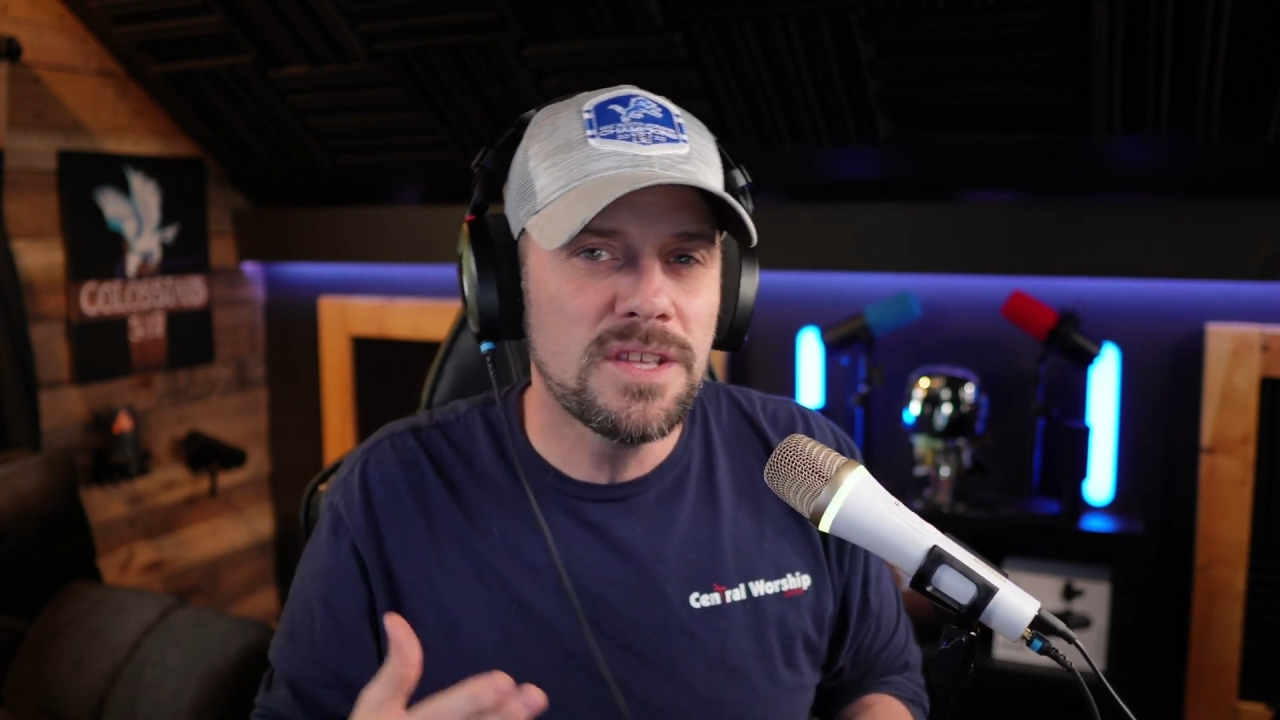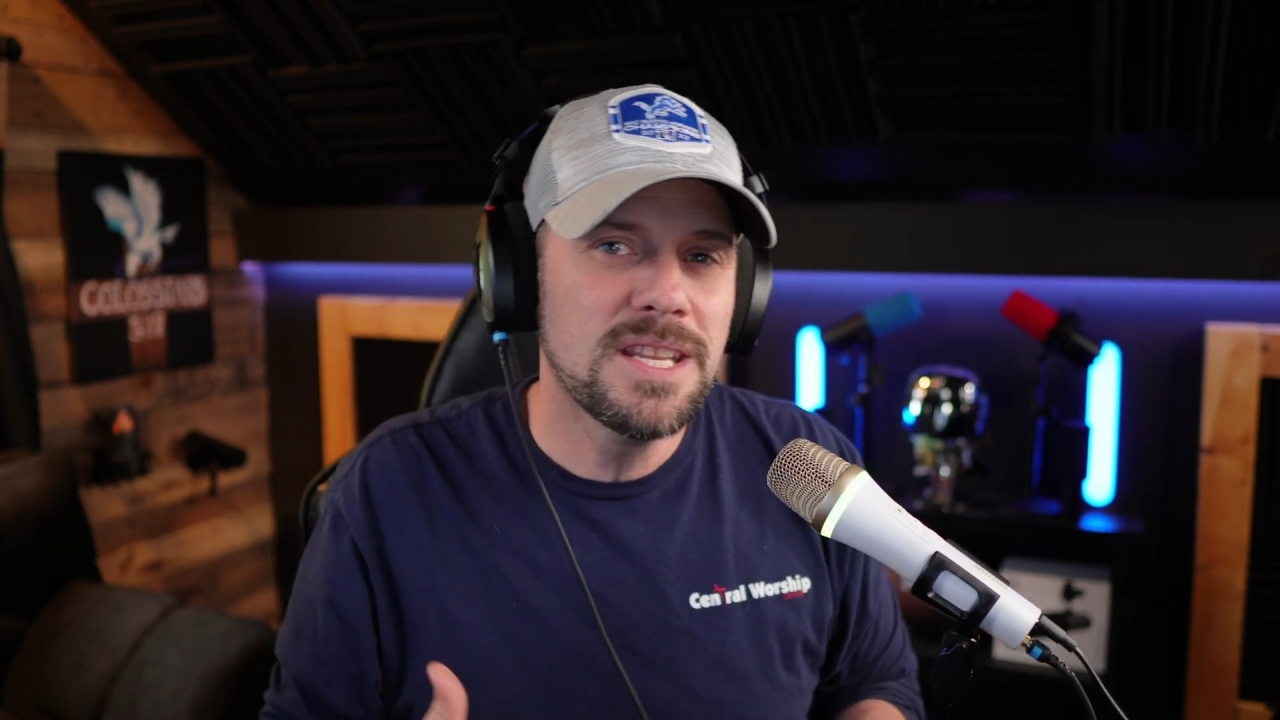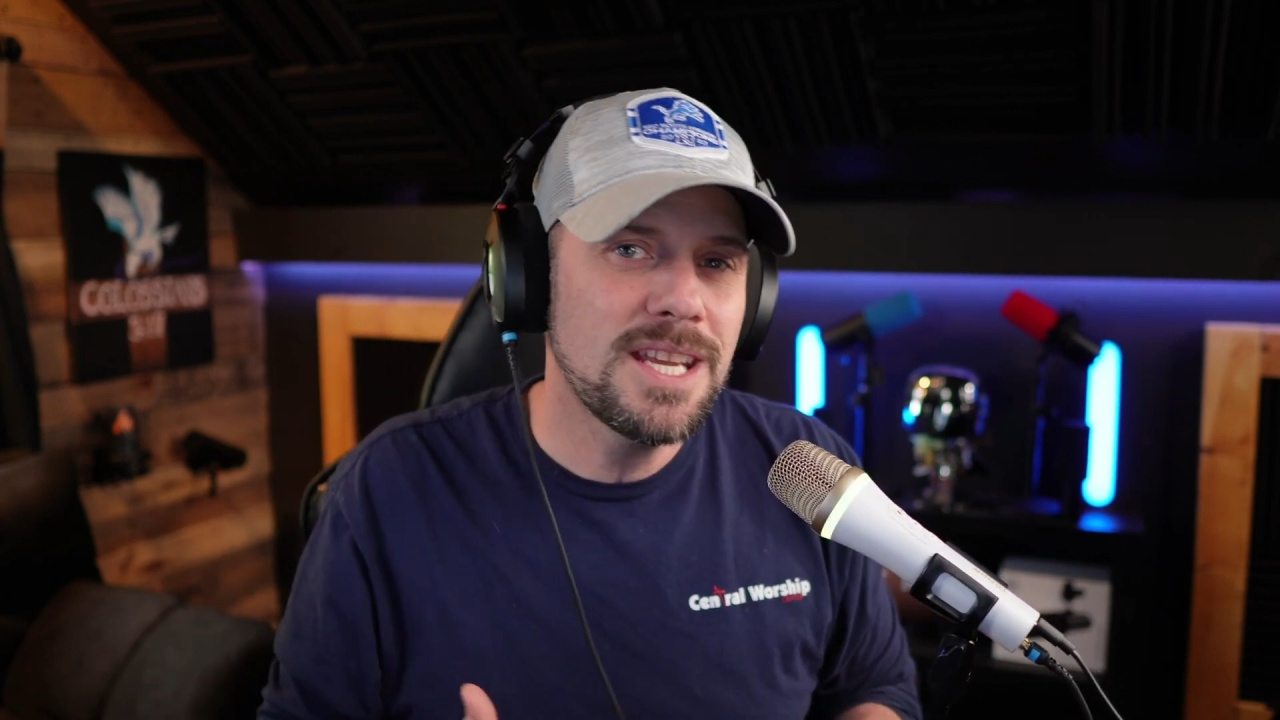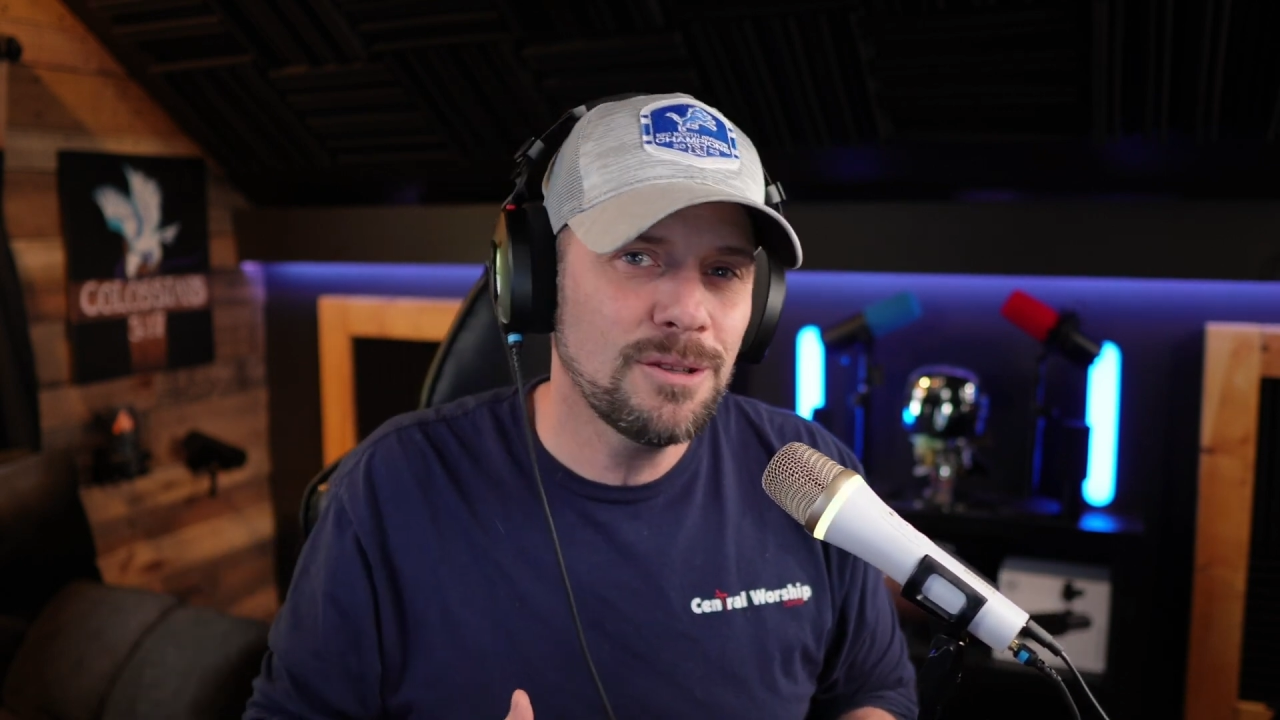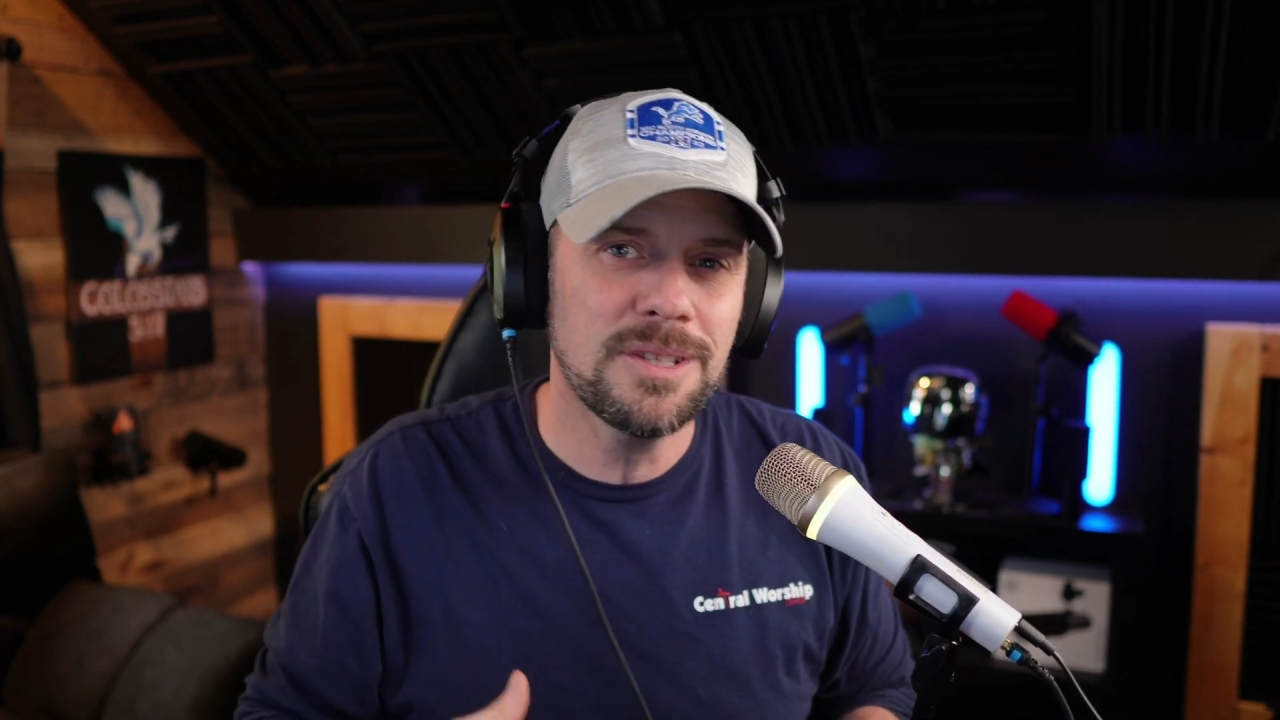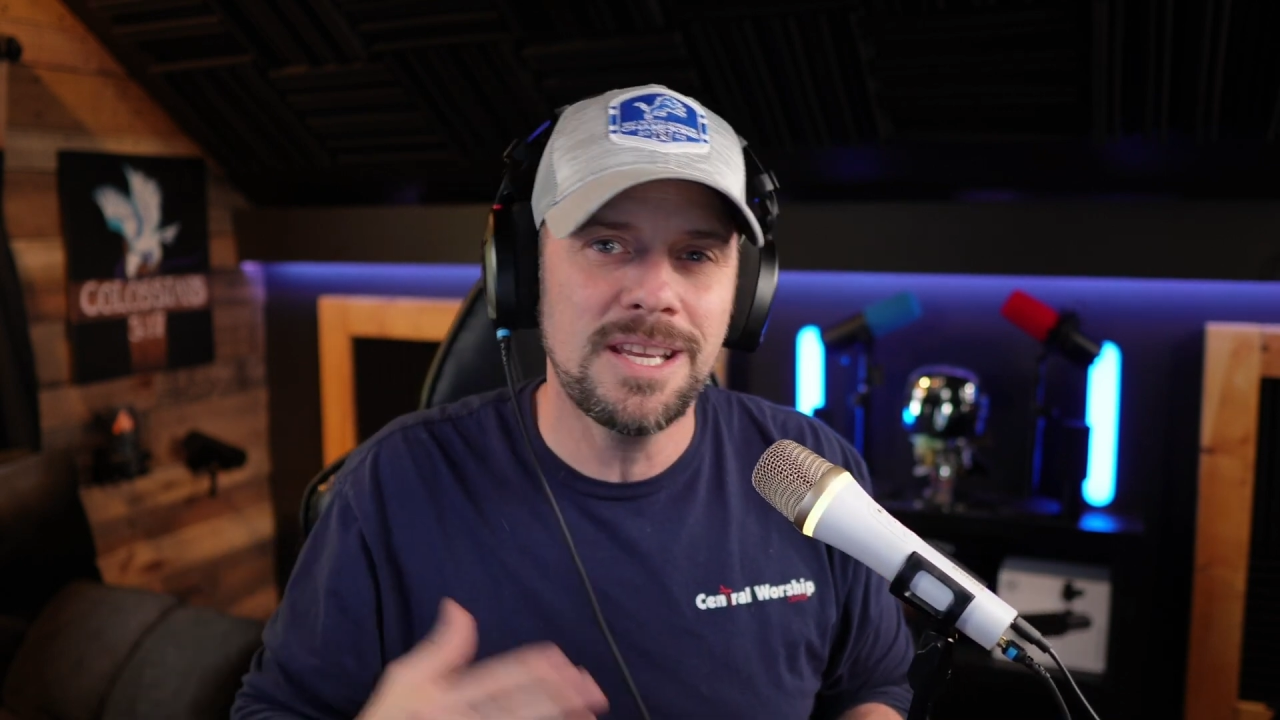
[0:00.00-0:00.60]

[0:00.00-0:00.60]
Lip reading: the needle